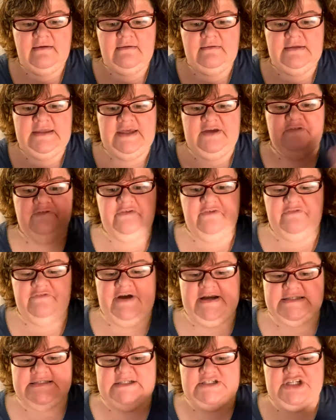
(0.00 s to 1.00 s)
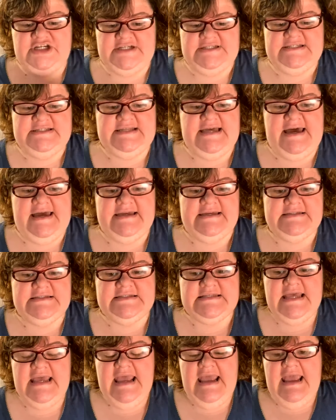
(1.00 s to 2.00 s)
give Foxy Chick
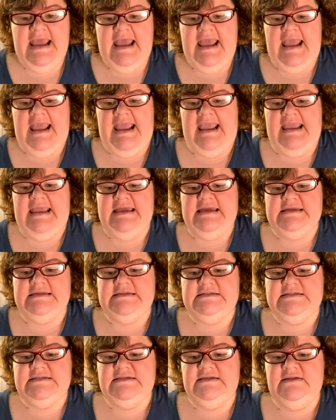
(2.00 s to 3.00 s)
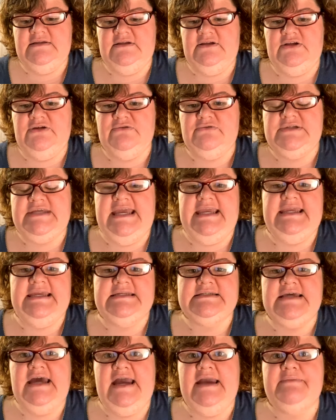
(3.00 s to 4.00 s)
Designs, and you
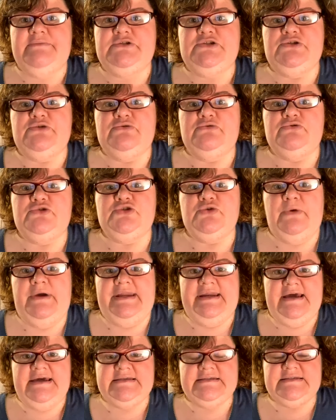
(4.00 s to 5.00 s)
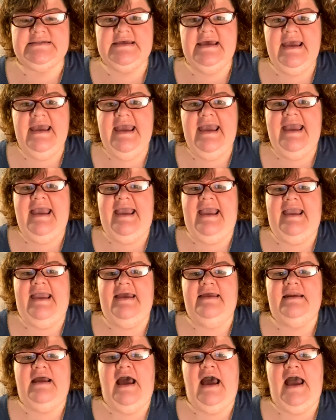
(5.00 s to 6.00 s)
taking time to join us.
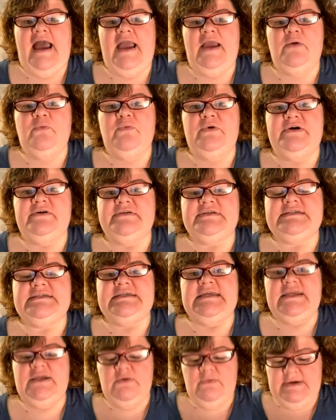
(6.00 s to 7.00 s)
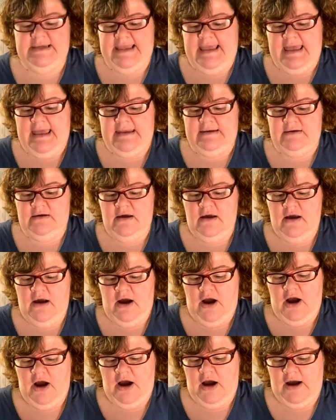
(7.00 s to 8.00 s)
And I will see you again
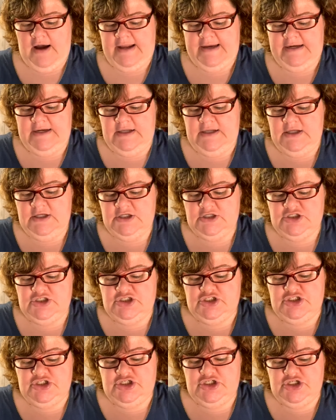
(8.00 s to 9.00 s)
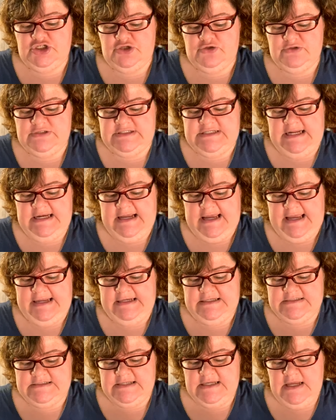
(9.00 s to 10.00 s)
on Tuesday
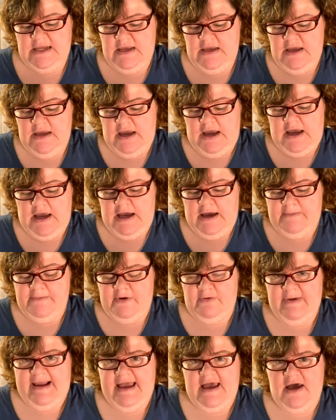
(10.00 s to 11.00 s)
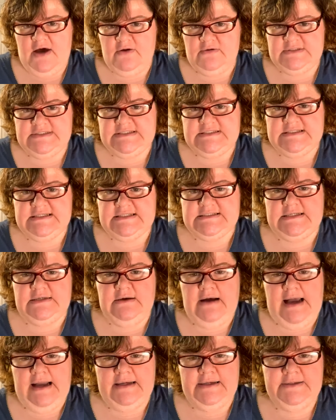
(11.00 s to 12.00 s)
night around 6
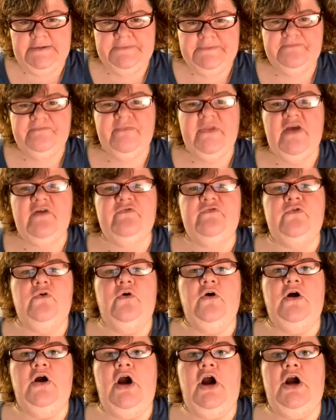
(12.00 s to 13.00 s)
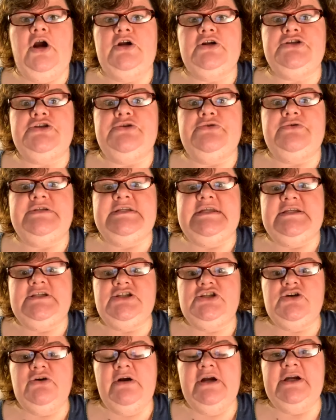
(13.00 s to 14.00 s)
o'clock for our Tuesday
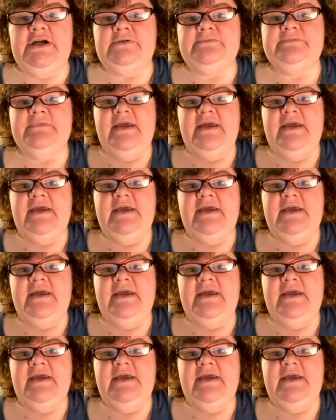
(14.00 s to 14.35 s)
tutorial.